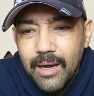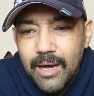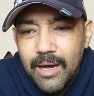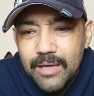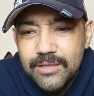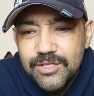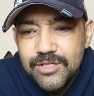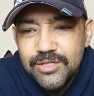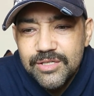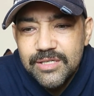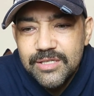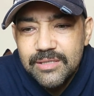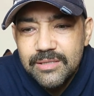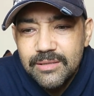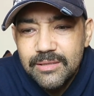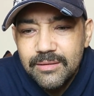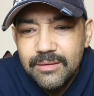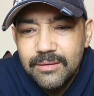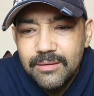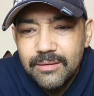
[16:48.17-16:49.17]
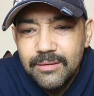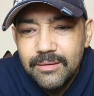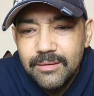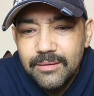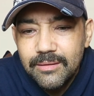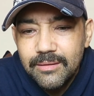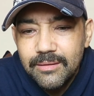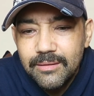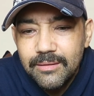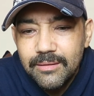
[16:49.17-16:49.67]
I just,
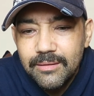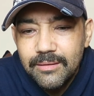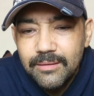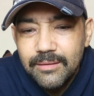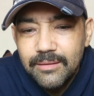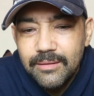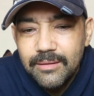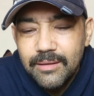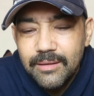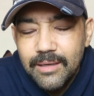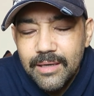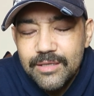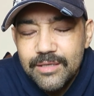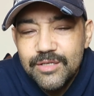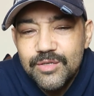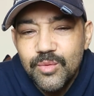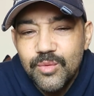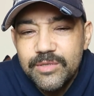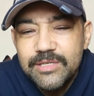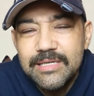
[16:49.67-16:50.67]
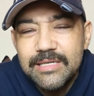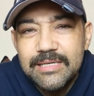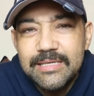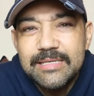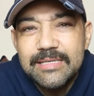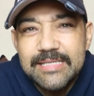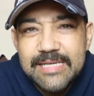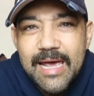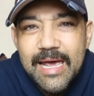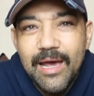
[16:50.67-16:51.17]
I just wanted to
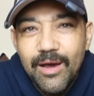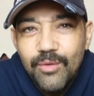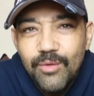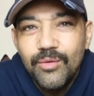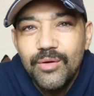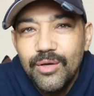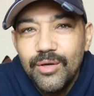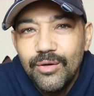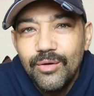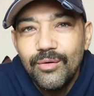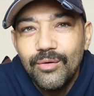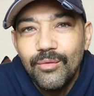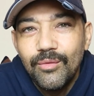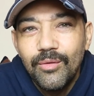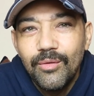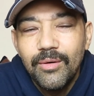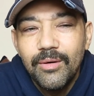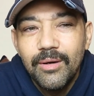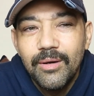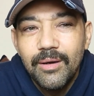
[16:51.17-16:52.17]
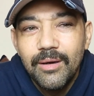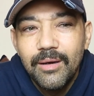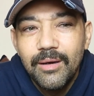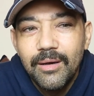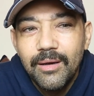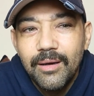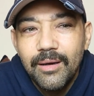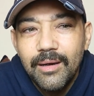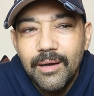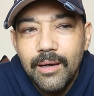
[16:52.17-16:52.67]
tell you
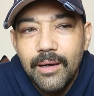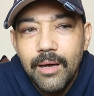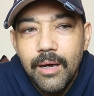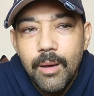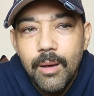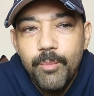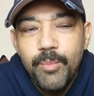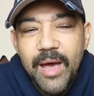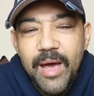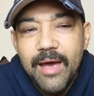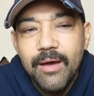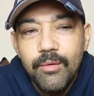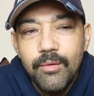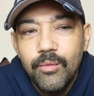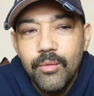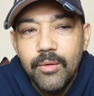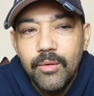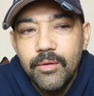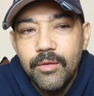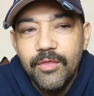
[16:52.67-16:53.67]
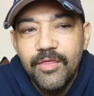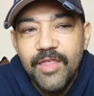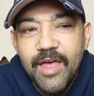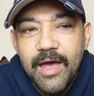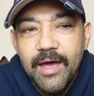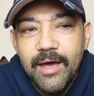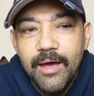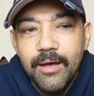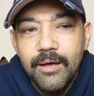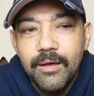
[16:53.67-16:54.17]
about
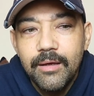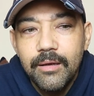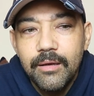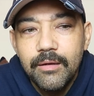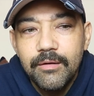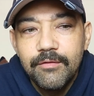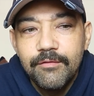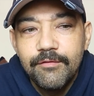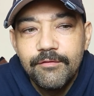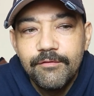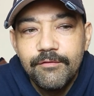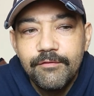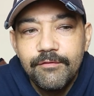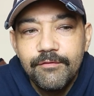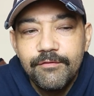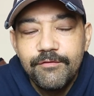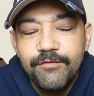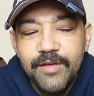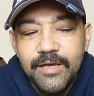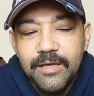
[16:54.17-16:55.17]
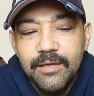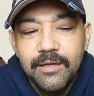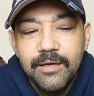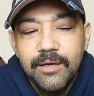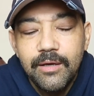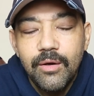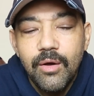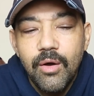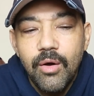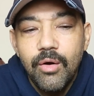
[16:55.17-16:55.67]
that
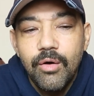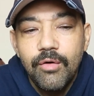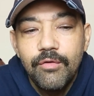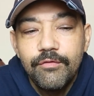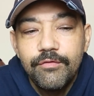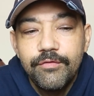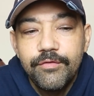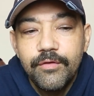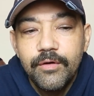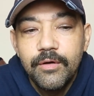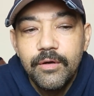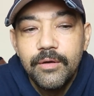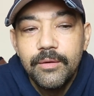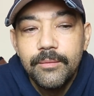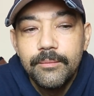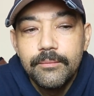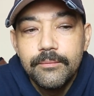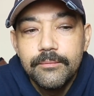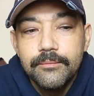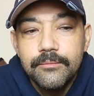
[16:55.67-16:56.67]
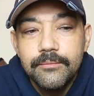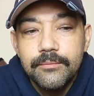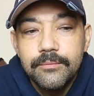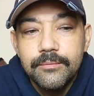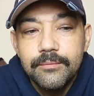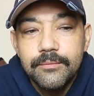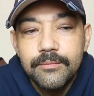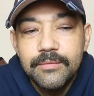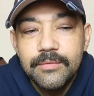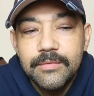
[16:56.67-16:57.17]
feeling of
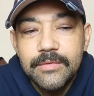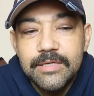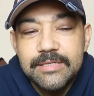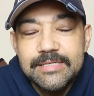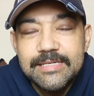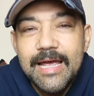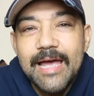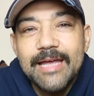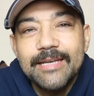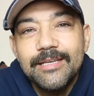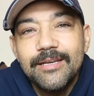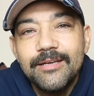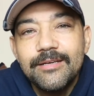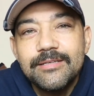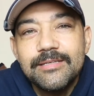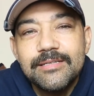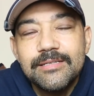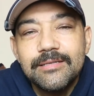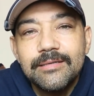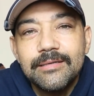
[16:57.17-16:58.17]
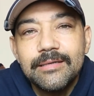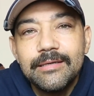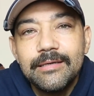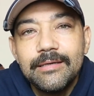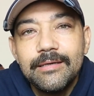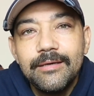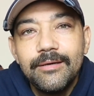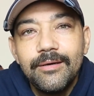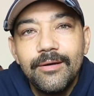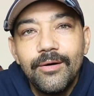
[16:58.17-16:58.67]
sadness,
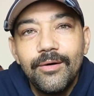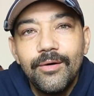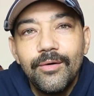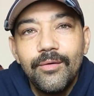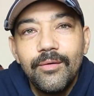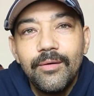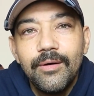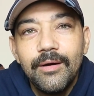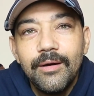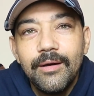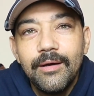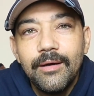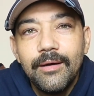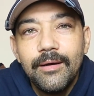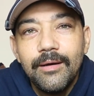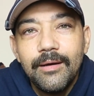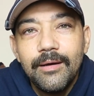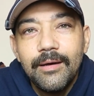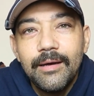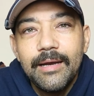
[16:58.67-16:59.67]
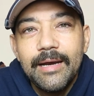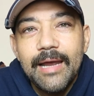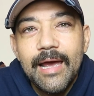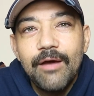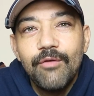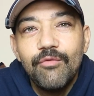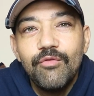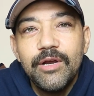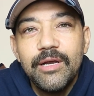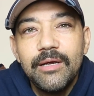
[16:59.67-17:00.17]
you know, and
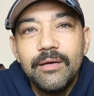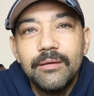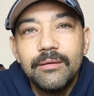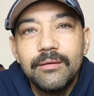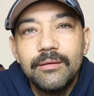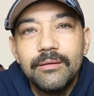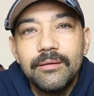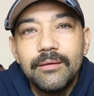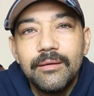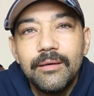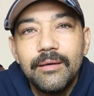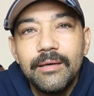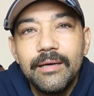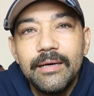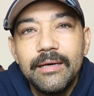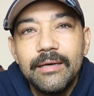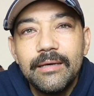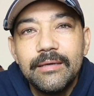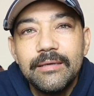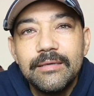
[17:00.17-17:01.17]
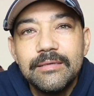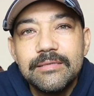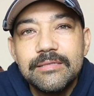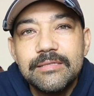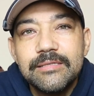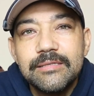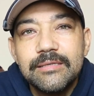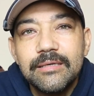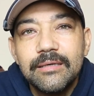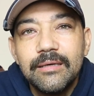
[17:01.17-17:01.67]
how real it
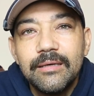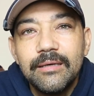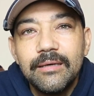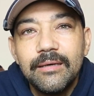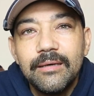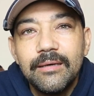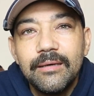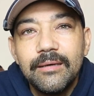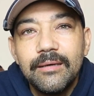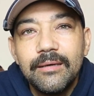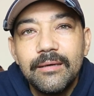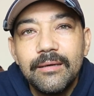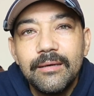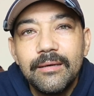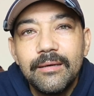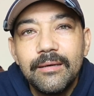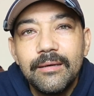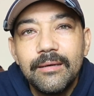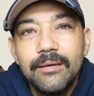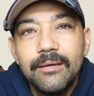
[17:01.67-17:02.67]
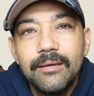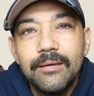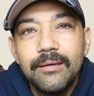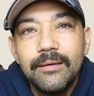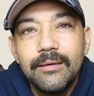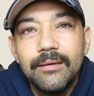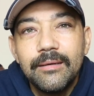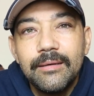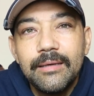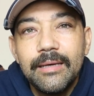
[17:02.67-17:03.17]
is. And
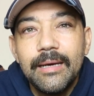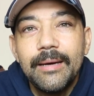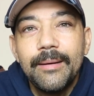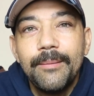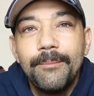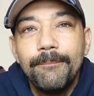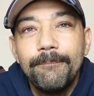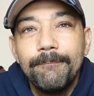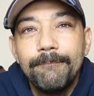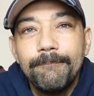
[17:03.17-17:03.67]
yeah.